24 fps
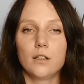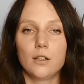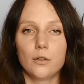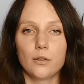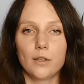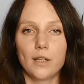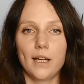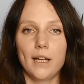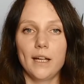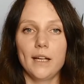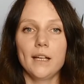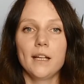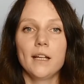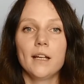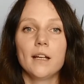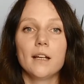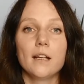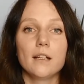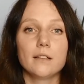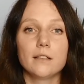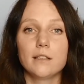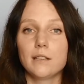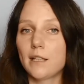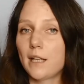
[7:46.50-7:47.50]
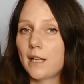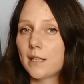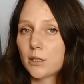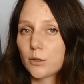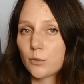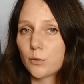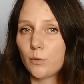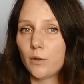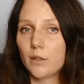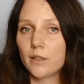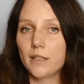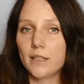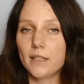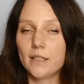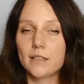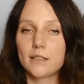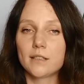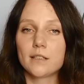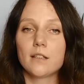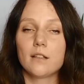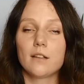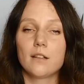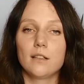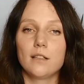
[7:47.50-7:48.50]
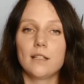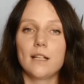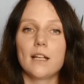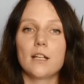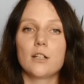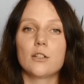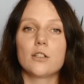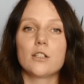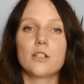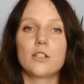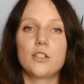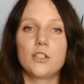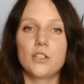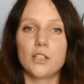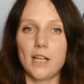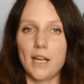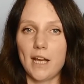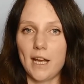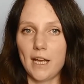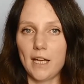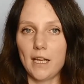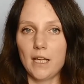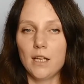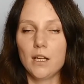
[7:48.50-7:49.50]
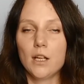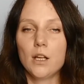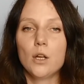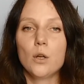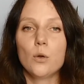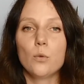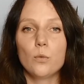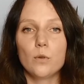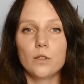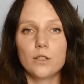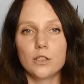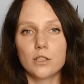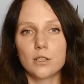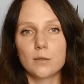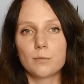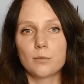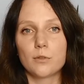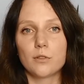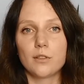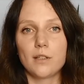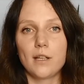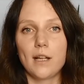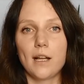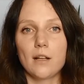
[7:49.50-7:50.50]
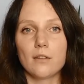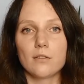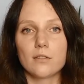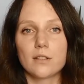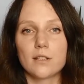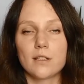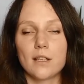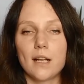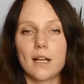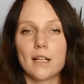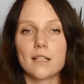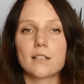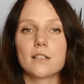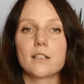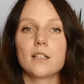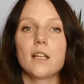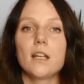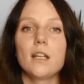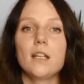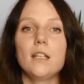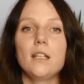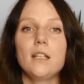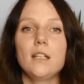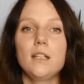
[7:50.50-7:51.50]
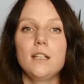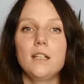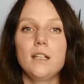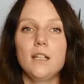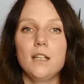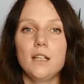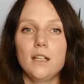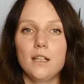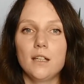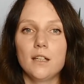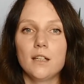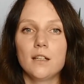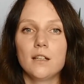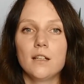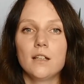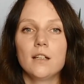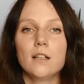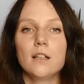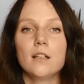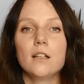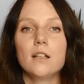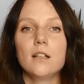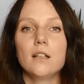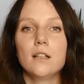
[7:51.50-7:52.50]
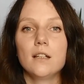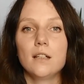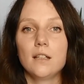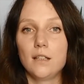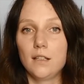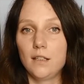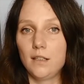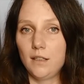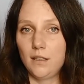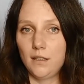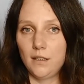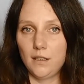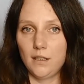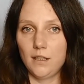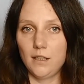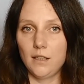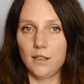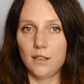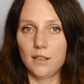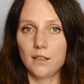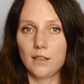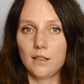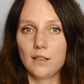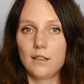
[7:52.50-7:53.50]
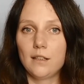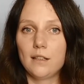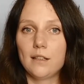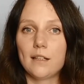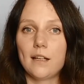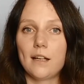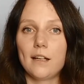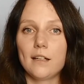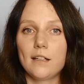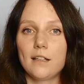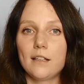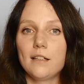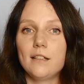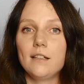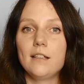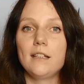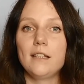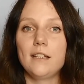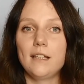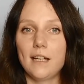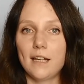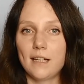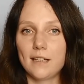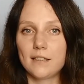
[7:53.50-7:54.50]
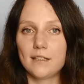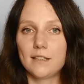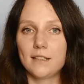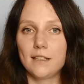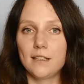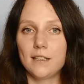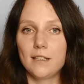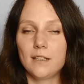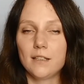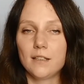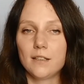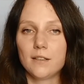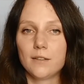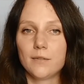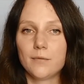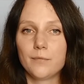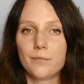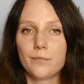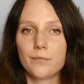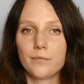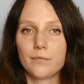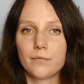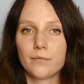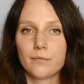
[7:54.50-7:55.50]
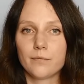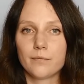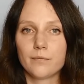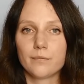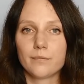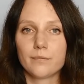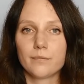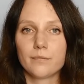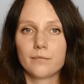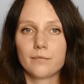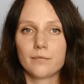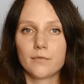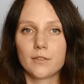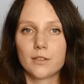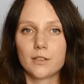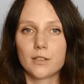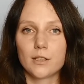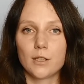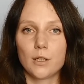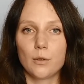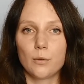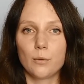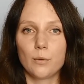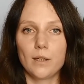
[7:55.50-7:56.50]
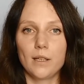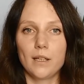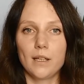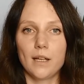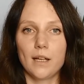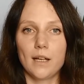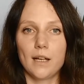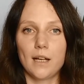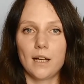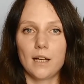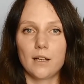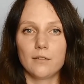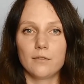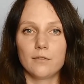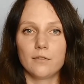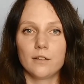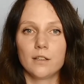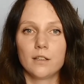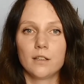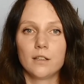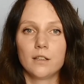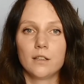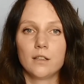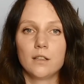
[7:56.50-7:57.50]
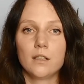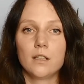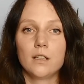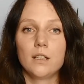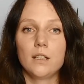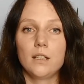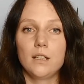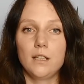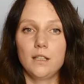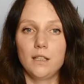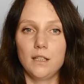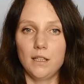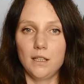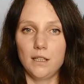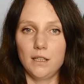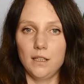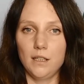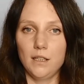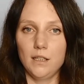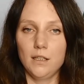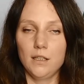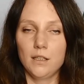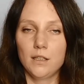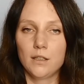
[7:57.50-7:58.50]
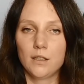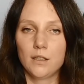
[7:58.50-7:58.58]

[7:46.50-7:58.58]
Okay? And the last one is the letter J, which is pronounced as Y. Y, like in Yeti. So we have Y,